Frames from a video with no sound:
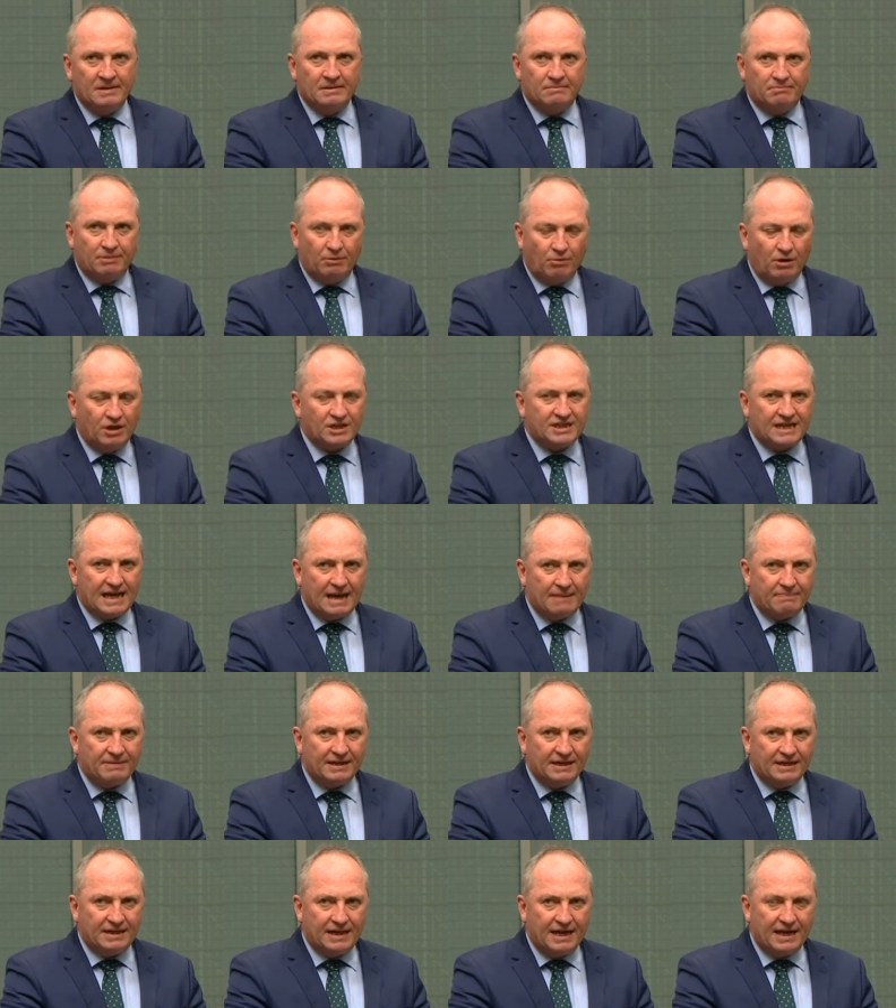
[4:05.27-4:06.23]
But what's
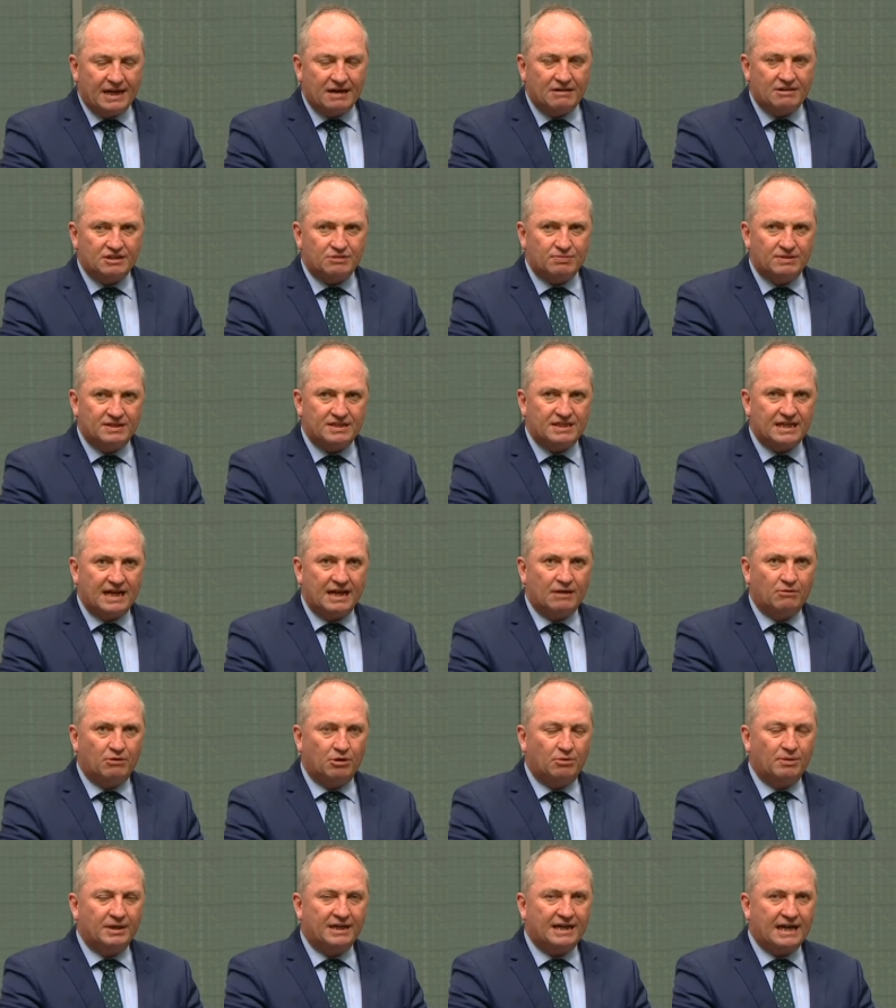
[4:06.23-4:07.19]
happening now is we're saying,
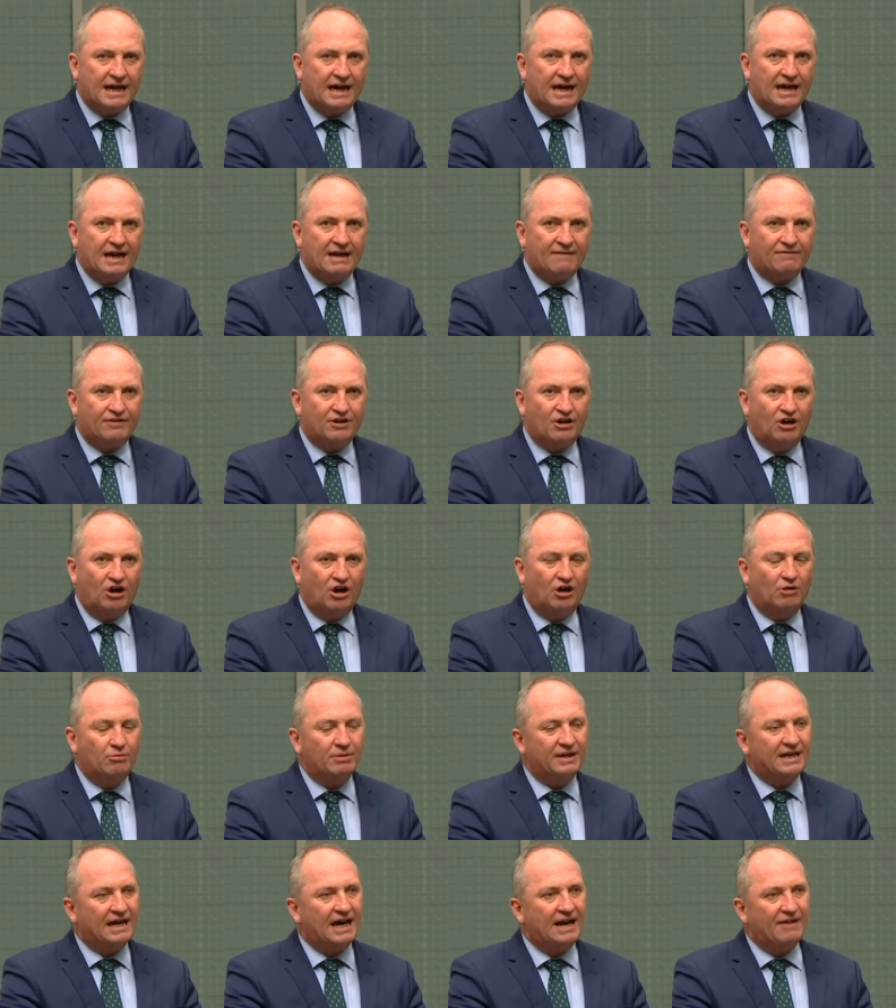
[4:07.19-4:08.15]
well, we can't have coal,
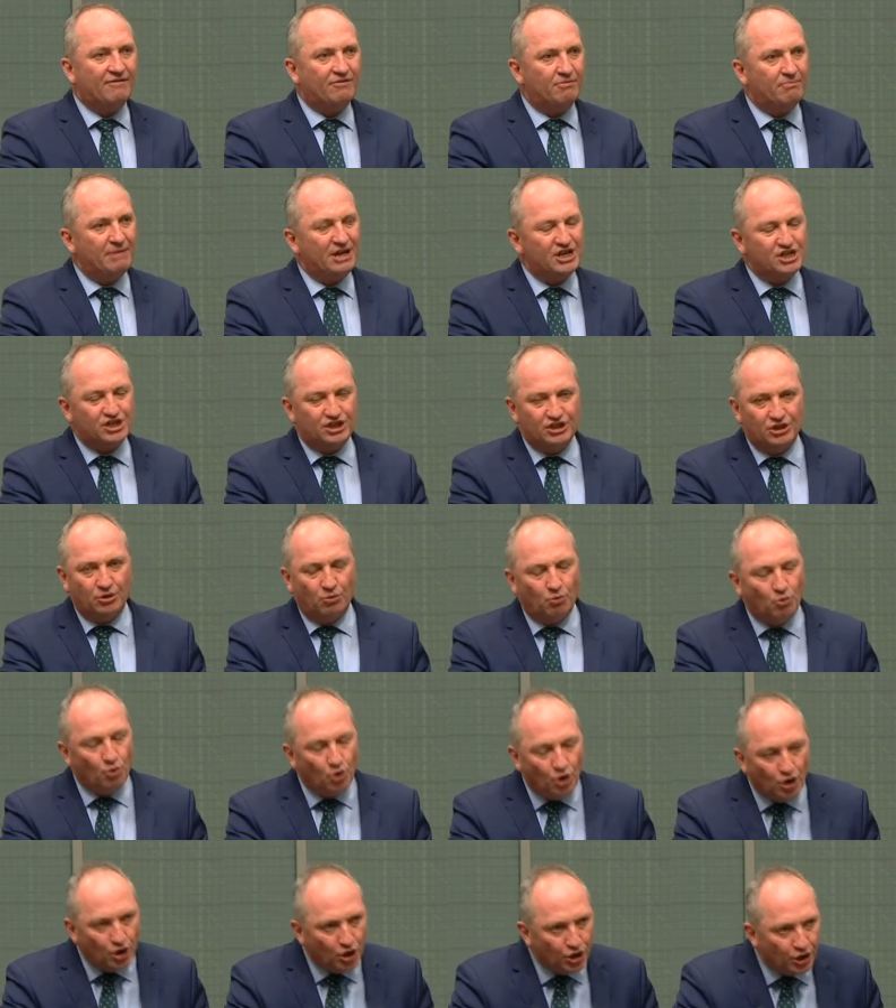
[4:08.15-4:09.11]
we can't even mention the
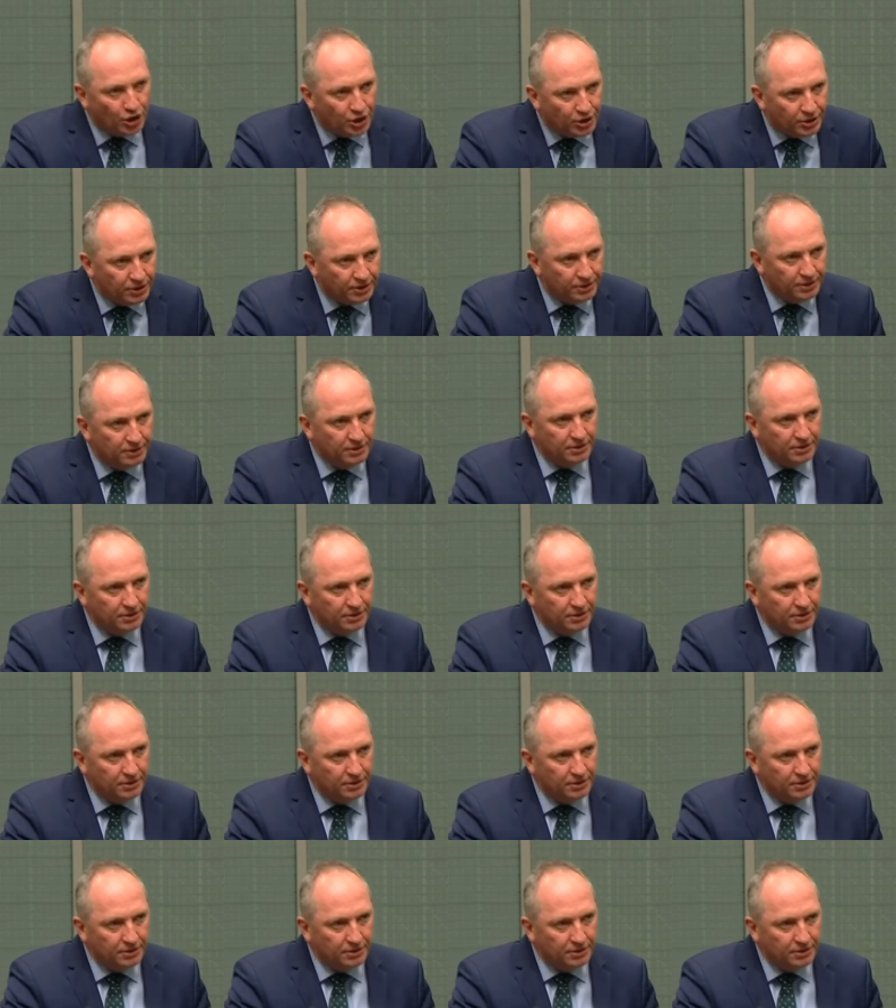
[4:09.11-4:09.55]
word.